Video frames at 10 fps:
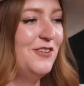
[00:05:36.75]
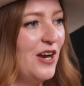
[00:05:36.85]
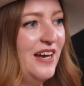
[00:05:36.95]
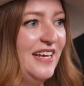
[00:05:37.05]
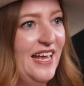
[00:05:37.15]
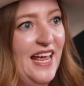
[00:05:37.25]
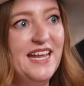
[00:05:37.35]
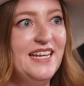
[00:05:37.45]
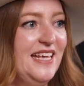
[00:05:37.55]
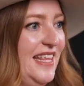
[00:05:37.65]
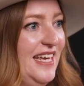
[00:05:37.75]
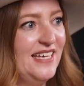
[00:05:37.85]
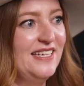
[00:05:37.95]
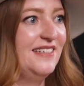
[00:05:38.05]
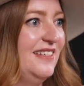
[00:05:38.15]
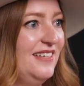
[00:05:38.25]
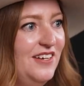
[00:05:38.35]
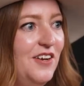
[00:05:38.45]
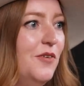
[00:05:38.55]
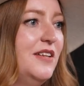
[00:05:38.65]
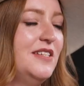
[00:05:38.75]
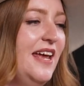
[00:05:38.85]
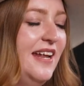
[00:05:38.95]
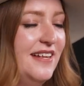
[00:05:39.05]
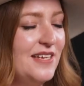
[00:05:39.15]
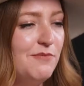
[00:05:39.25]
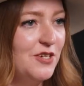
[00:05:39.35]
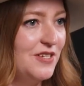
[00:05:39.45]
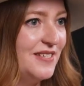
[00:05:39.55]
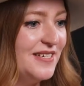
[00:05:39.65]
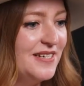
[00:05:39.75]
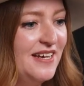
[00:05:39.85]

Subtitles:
trying to get anything. It ends up just